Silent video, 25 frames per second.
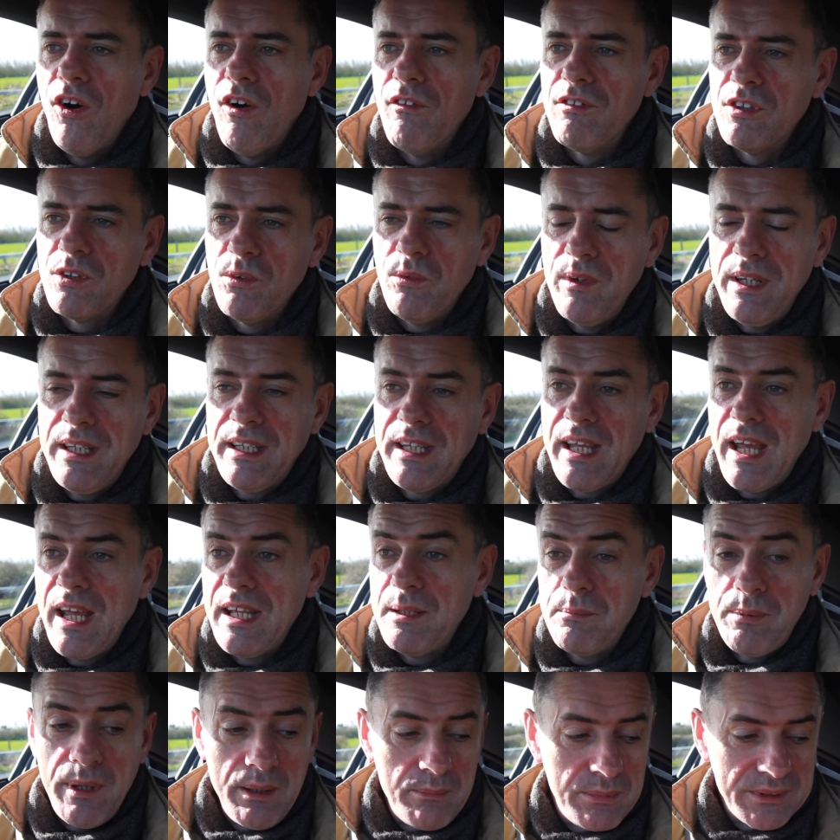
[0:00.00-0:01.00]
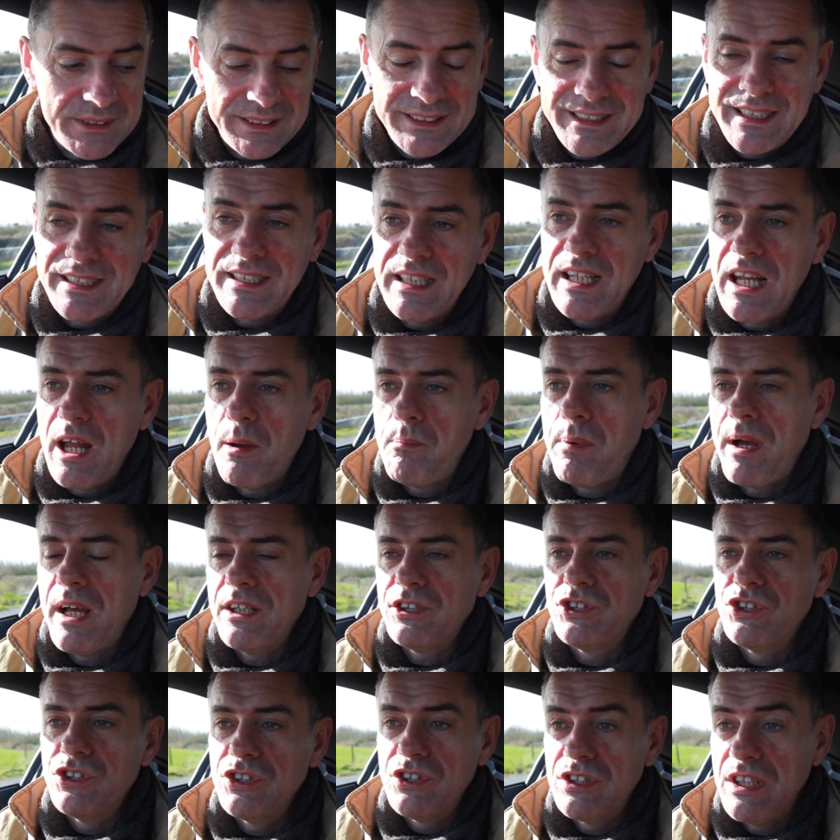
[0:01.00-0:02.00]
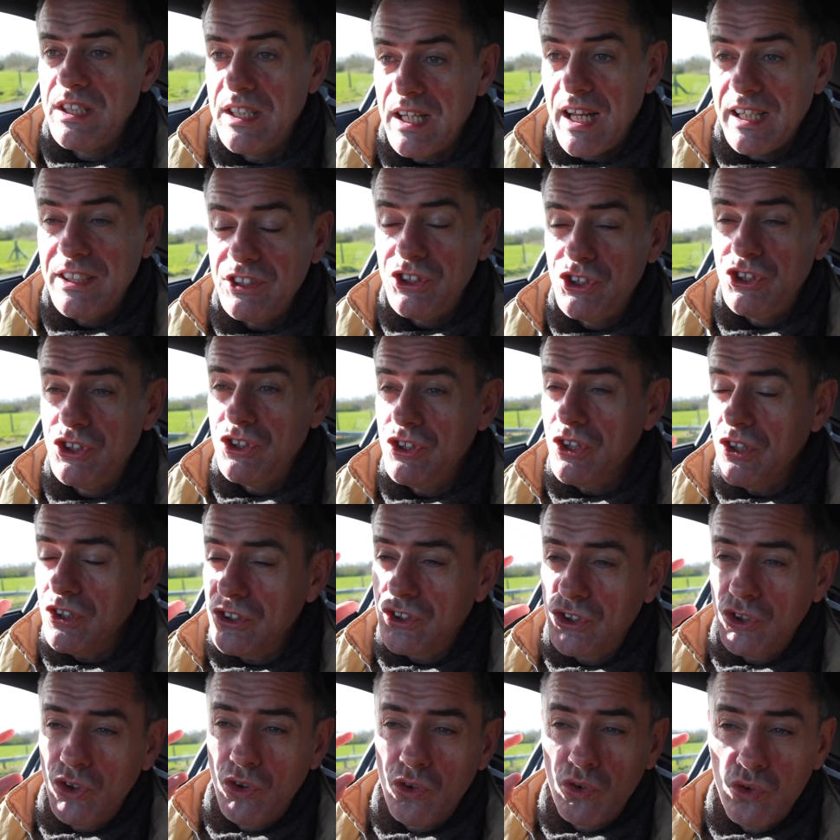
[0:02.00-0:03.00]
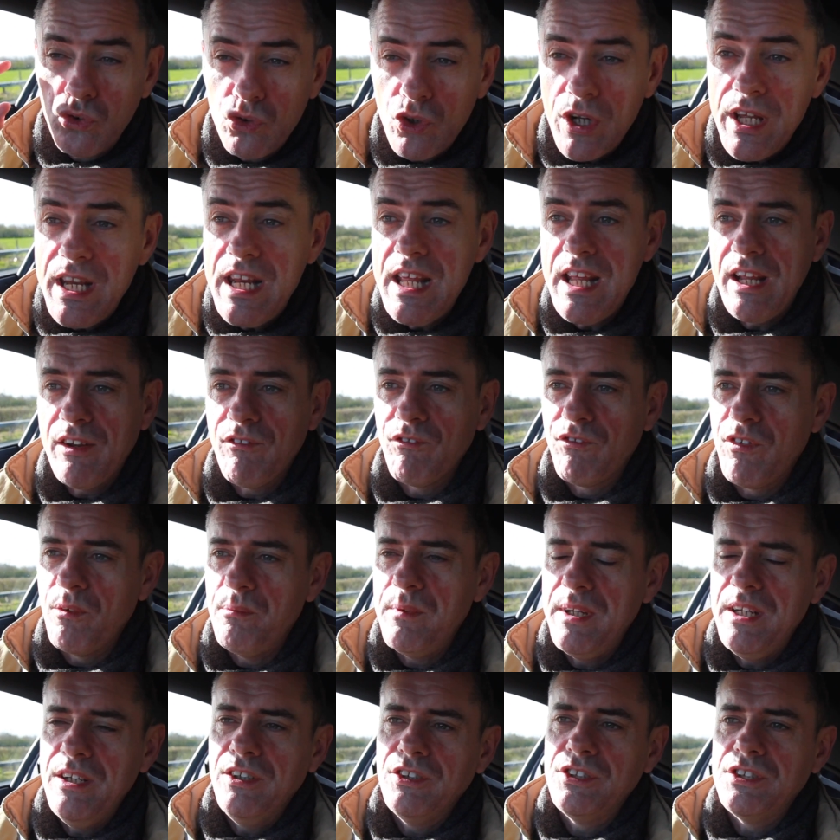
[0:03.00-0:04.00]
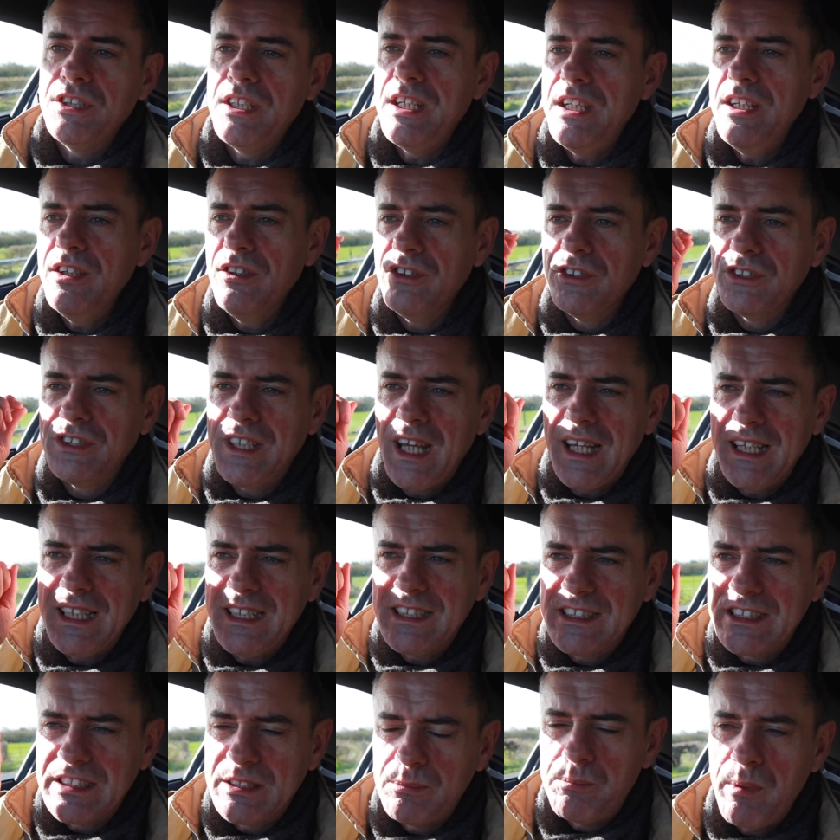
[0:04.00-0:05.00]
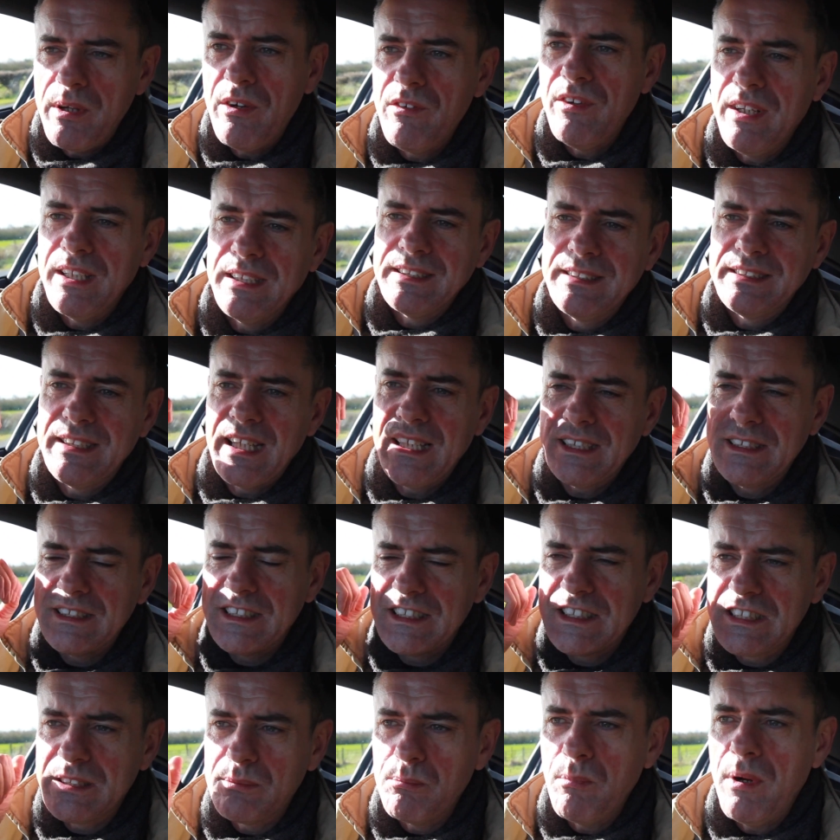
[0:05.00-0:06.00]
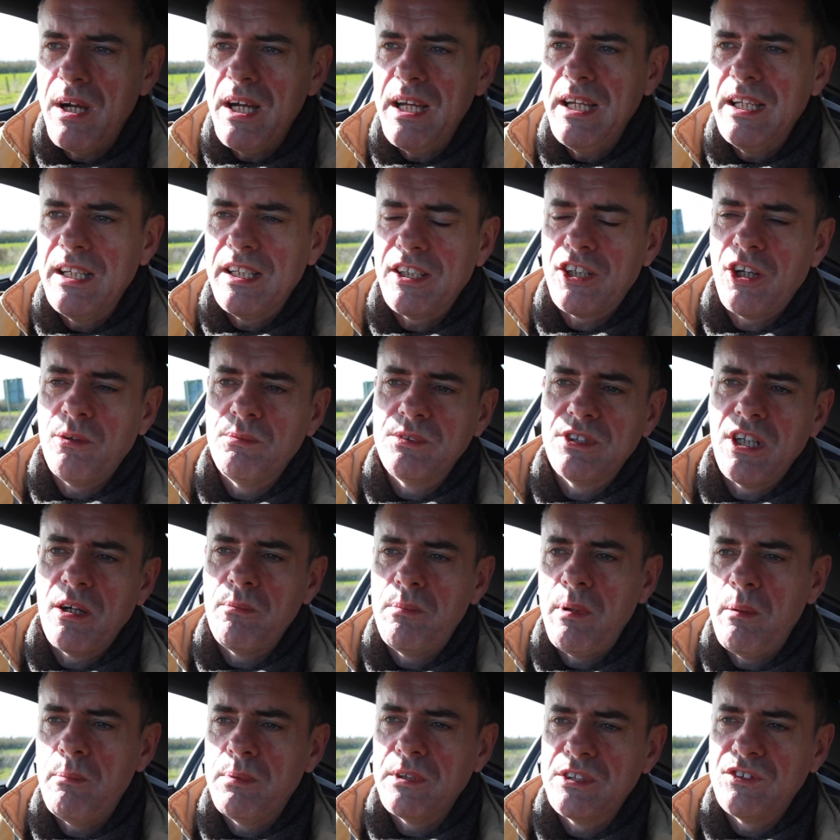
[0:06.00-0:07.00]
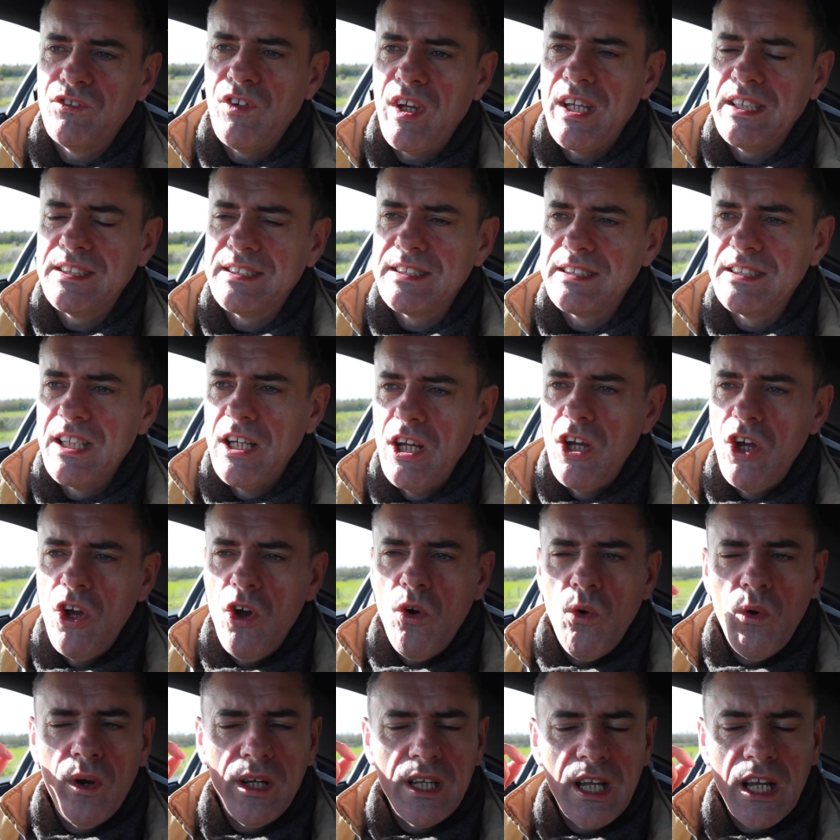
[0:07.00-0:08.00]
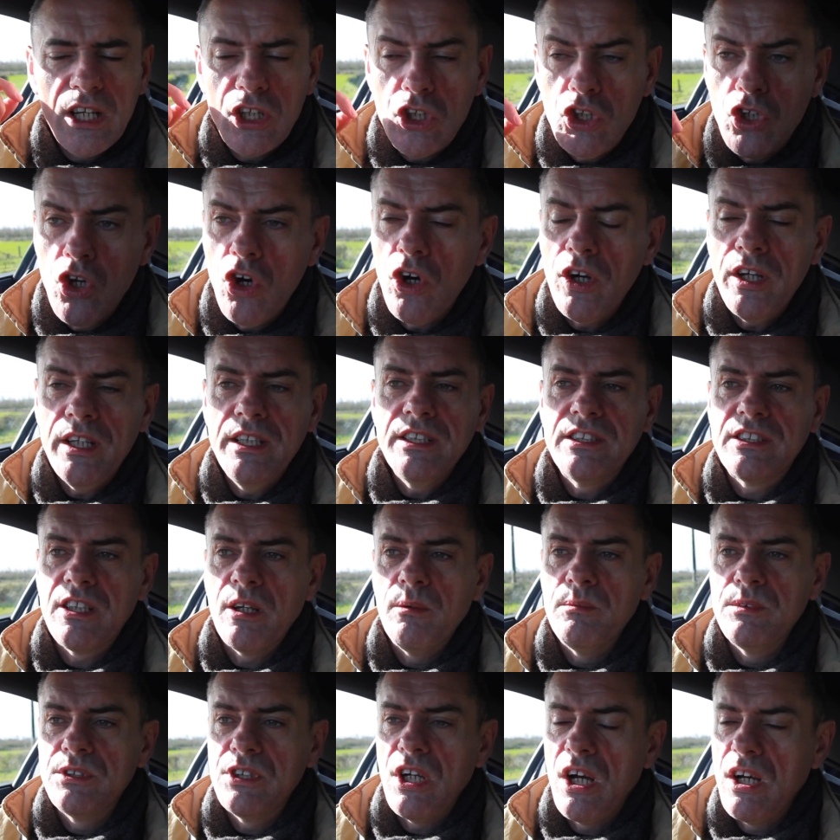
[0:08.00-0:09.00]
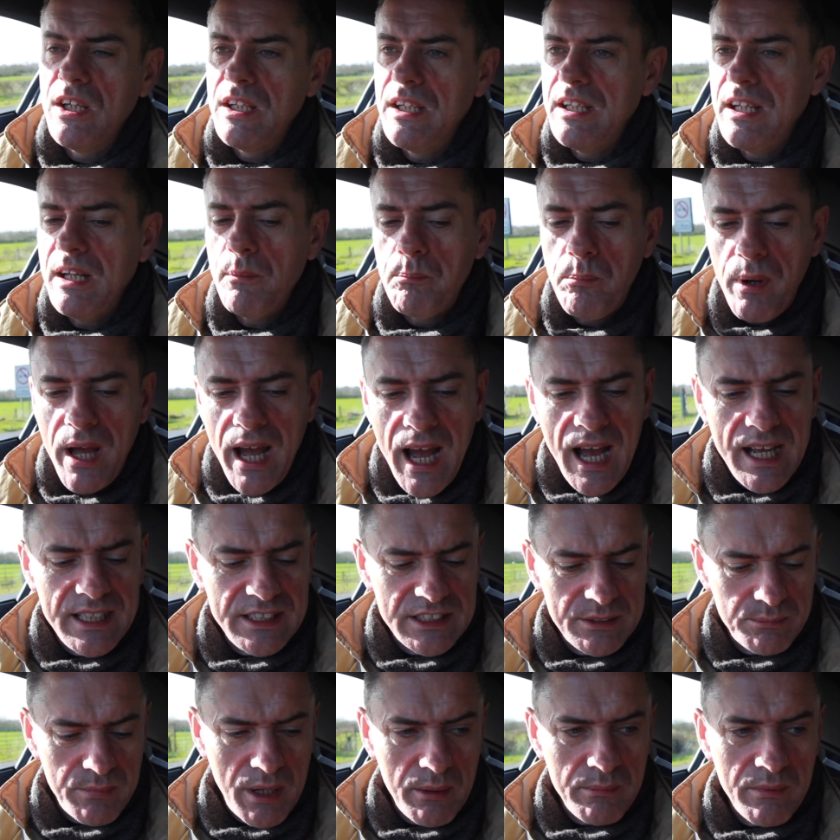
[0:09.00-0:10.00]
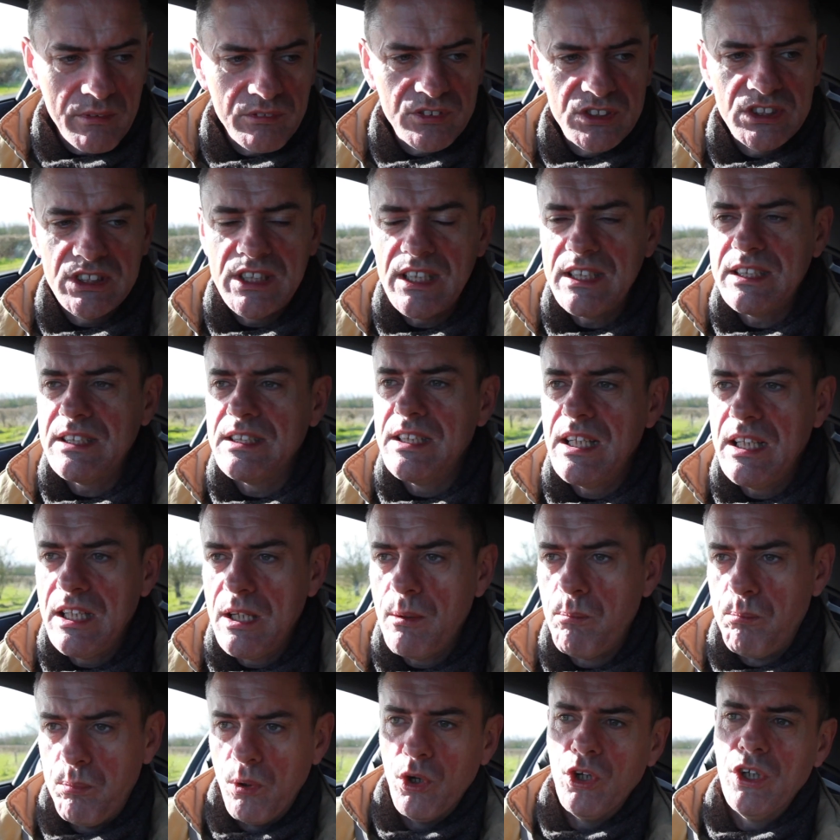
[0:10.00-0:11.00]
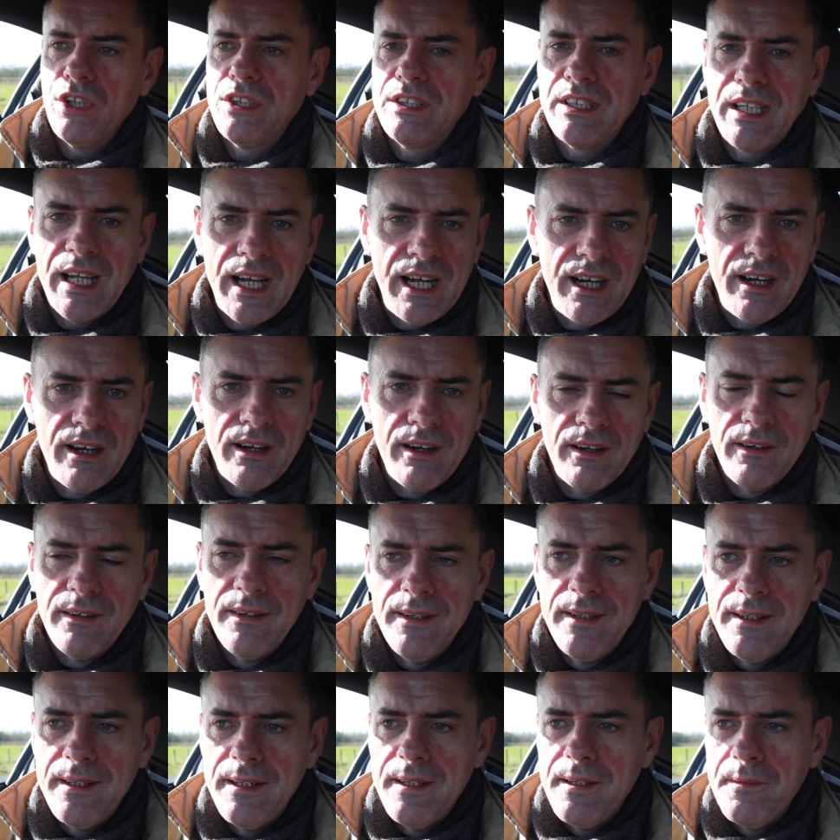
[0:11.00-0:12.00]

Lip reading: over the weekend. People sitting in that passenger seat and just grinning from ear to ear. That experience, that smile that comes on people's faces when that noise comes on in the pantomime of sitting in the Bullitt car.